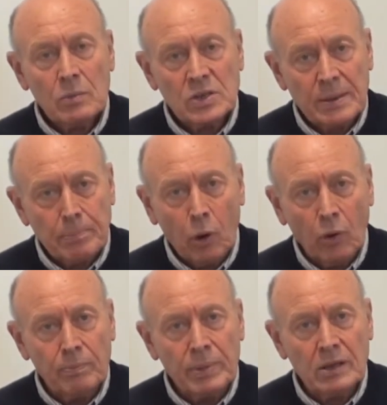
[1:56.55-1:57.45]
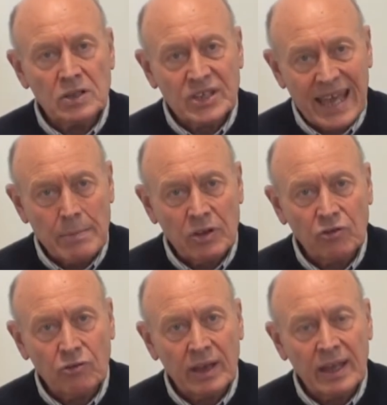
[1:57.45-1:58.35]
was important because
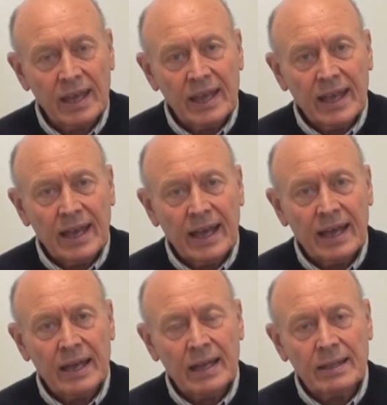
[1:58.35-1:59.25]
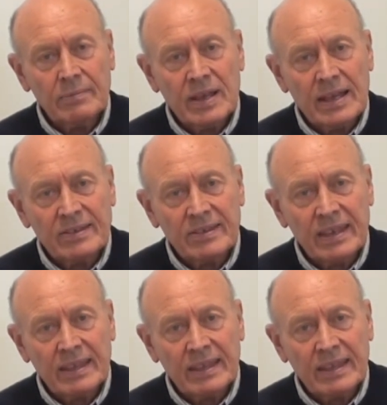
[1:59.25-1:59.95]
chemistry is